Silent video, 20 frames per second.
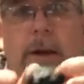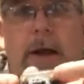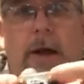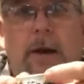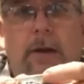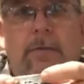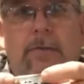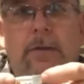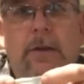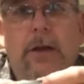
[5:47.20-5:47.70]
out
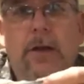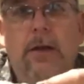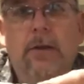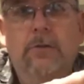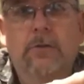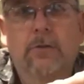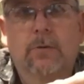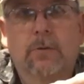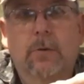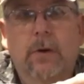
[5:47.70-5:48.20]
of the
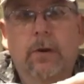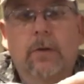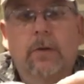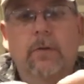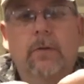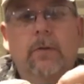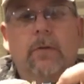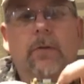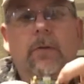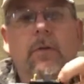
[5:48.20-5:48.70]
angel
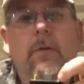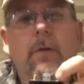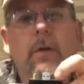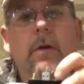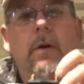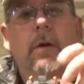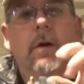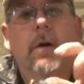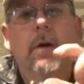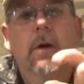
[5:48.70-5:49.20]
wings.
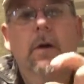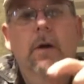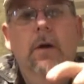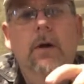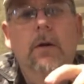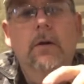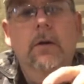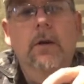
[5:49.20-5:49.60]
And